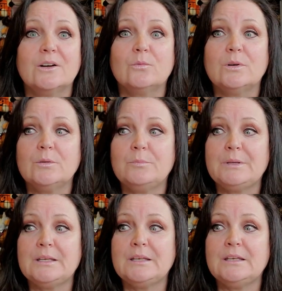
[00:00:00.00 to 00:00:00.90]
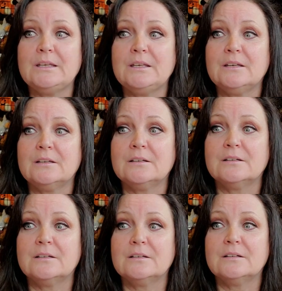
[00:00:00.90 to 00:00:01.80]
will be
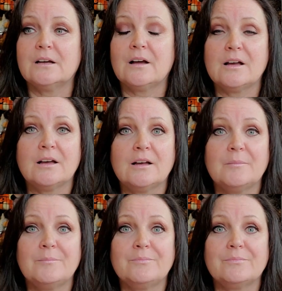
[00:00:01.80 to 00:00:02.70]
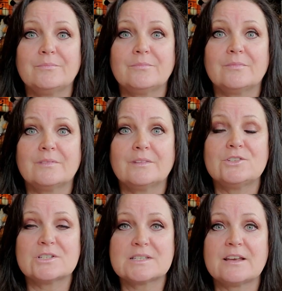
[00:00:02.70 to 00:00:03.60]
um,
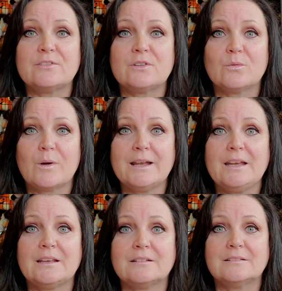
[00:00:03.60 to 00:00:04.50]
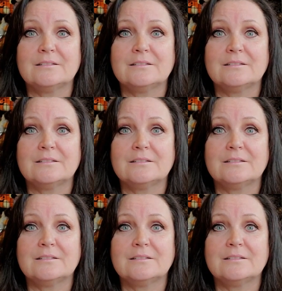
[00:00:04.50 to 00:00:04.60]
just after the wedding.